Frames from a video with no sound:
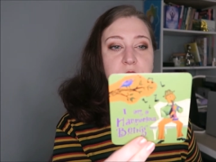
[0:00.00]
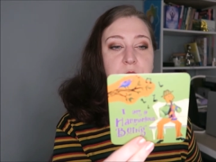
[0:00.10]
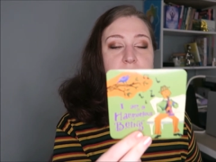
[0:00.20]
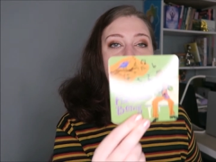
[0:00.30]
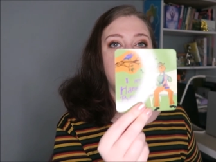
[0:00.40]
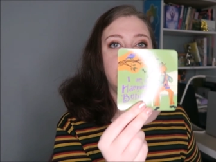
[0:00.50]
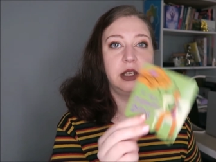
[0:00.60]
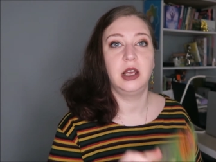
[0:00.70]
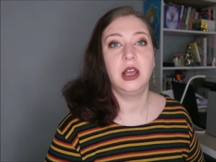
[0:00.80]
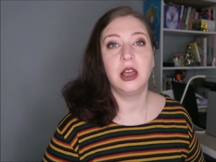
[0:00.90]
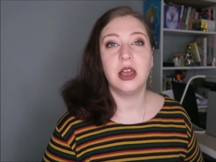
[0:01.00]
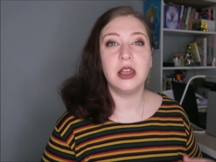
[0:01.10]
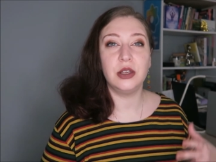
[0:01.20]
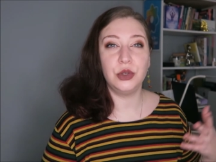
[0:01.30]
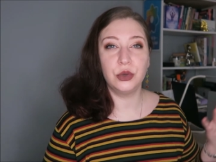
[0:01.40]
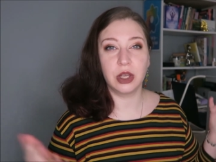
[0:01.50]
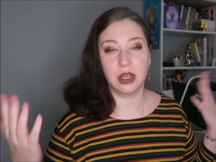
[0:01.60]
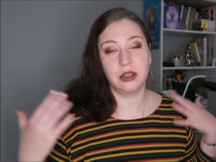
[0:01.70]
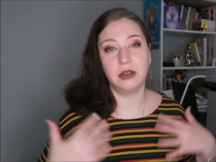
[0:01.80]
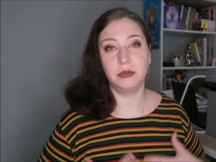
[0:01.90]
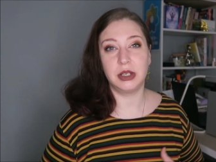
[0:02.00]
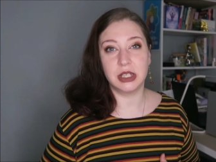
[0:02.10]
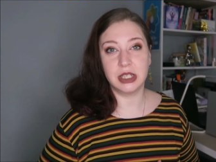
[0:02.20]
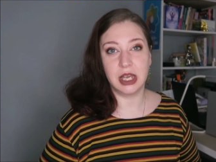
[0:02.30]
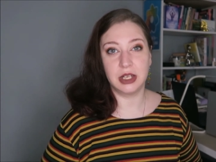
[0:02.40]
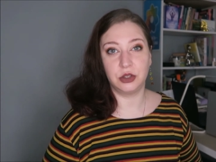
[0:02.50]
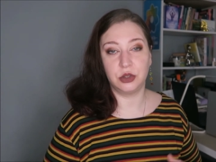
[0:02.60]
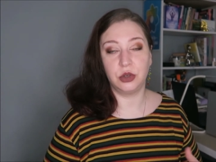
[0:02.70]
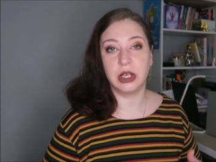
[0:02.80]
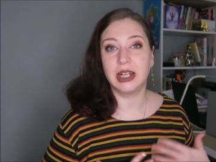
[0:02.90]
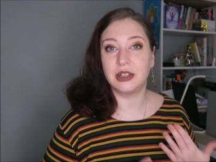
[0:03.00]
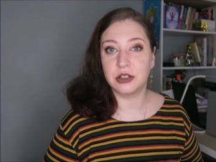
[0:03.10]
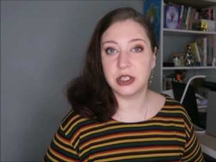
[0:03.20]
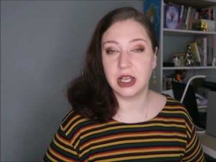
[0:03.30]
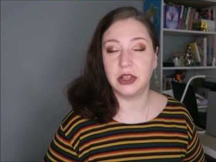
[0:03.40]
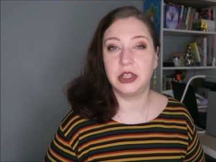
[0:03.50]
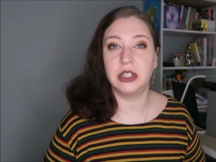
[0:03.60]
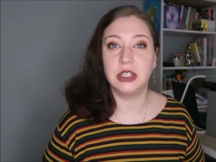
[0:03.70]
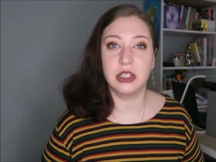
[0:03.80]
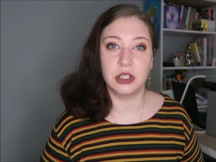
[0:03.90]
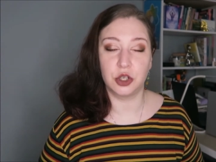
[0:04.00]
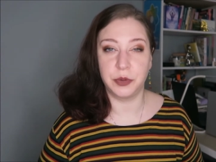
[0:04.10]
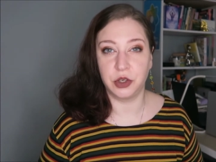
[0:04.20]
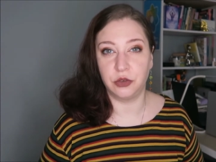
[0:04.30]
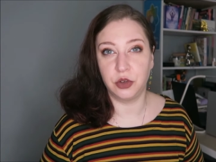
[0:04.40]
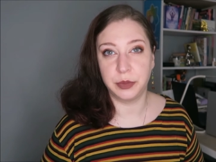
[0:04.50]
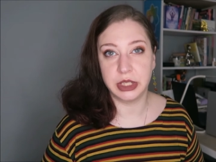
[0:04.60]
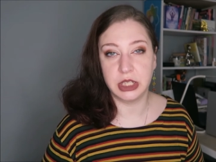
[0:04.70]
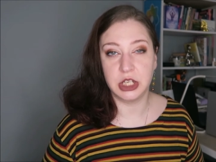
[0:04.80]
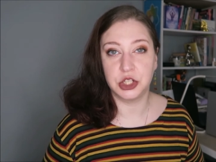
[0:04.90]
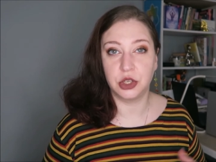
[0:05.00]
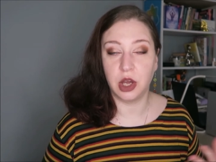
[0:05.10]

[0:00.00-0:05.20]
being, and you can meditate, you can understand that this is the topic of your meditation.